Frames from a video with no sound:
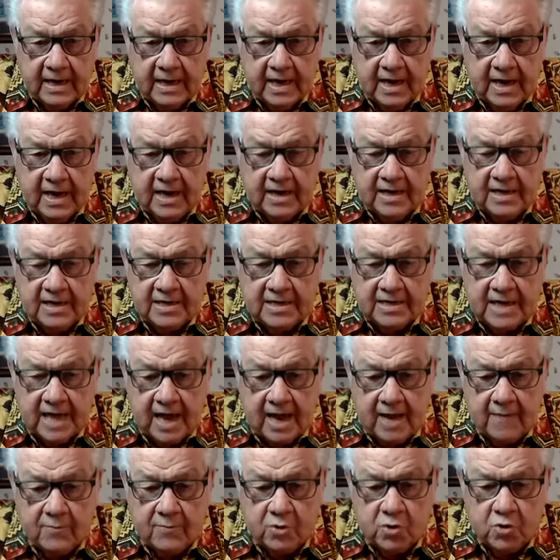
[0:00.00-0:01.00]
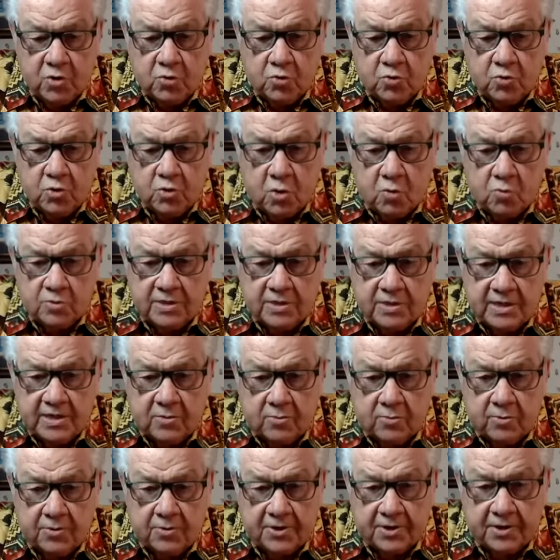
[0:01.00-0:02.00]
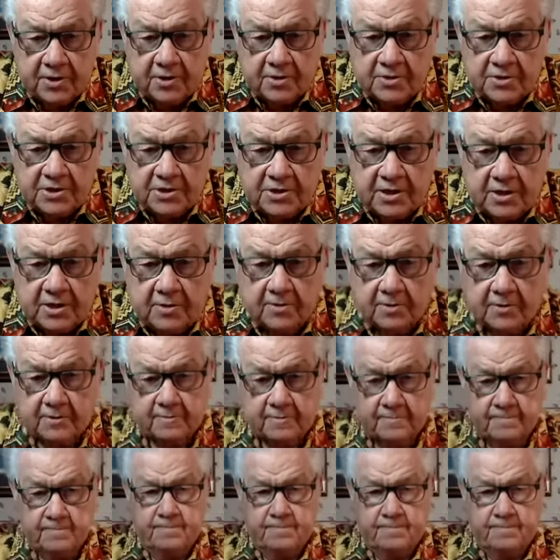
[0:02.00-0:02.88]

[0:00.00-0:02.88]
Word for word: anytime you don't deal with a concern,